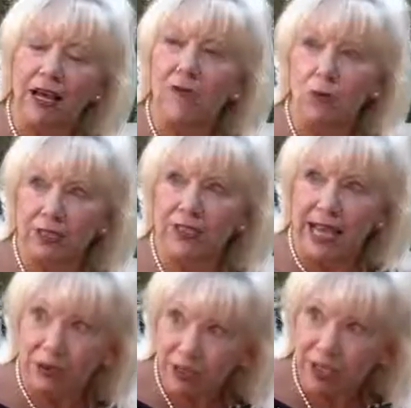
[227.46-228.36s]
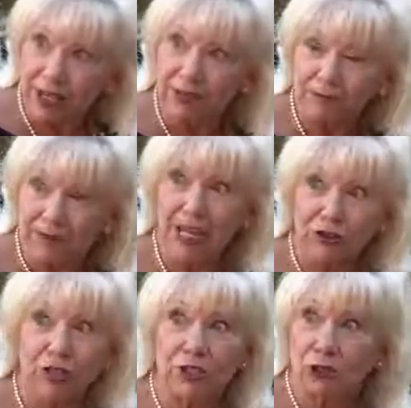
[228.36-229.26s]
what downside,
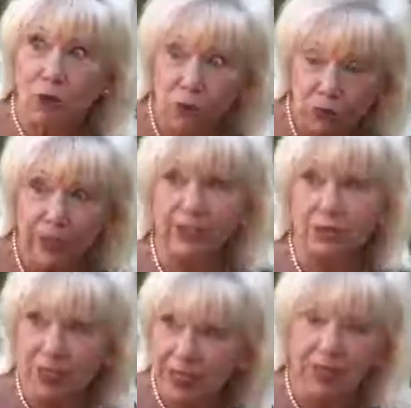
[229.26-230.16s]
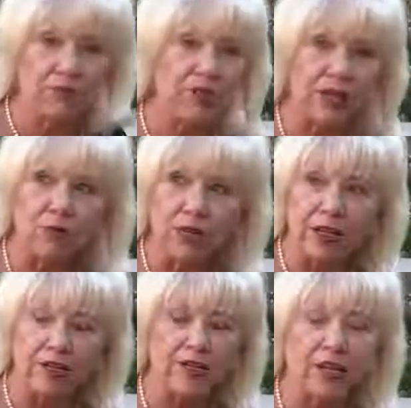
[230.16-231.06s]
not just total risk, but downside
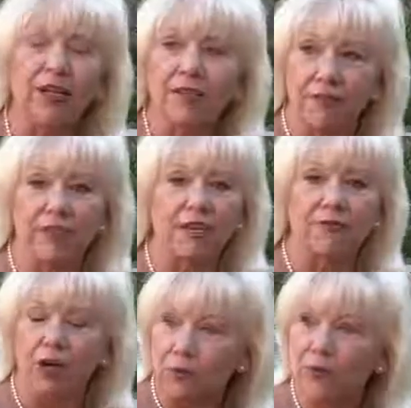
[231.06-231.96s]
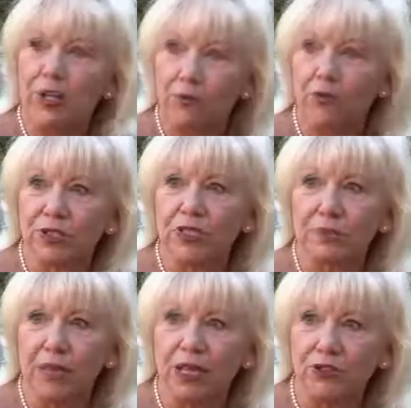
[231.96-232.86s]
risk, thinking of upside
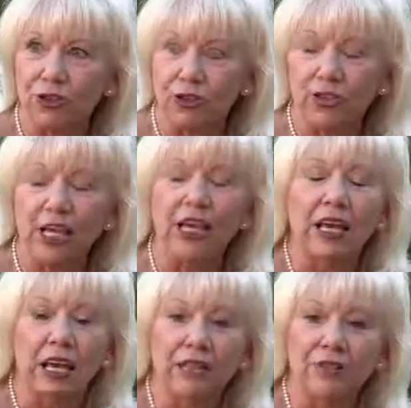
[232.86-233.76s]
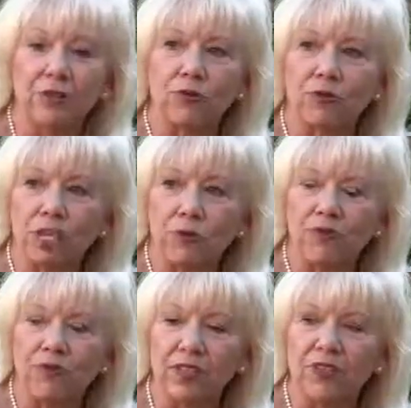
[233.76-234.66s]
participation. And so some
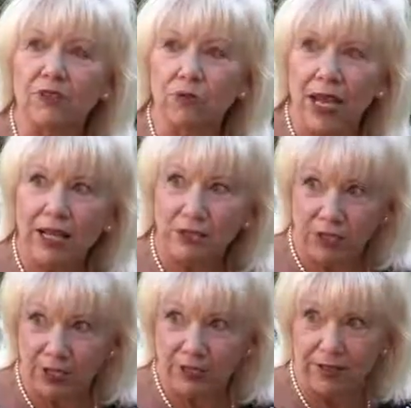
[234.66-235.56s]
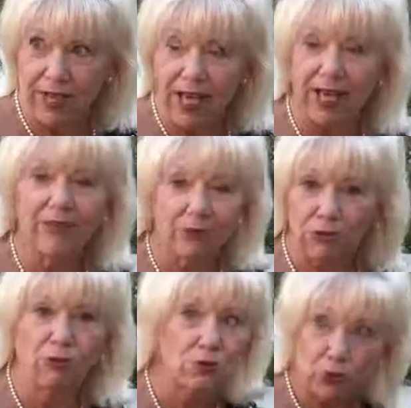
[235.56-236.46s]
of these strategies that
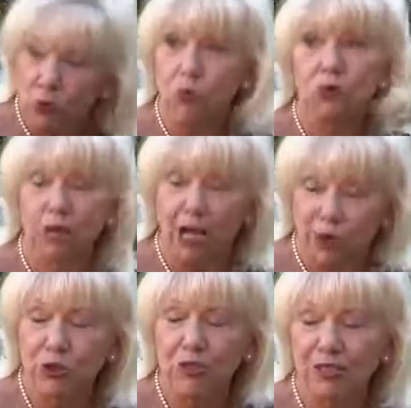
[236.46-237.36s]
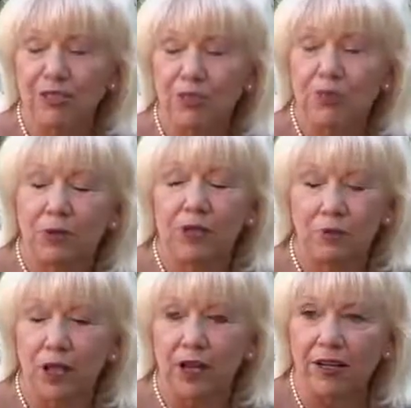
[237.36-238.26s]
use tool options as the
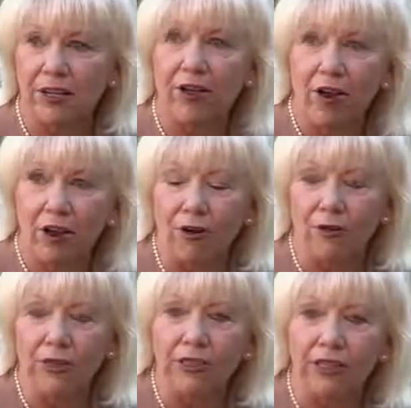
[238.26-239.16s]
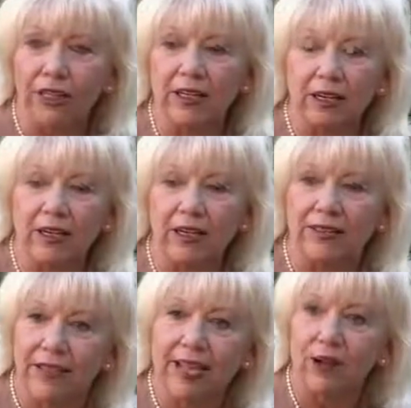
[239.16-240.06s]
building blocks are really
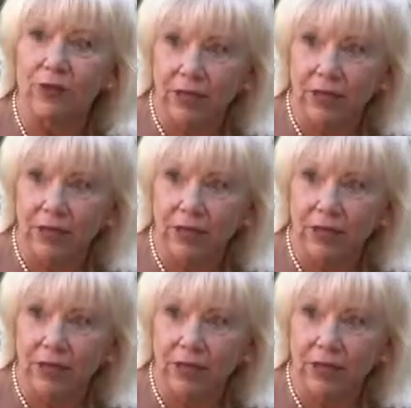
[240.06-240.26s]
now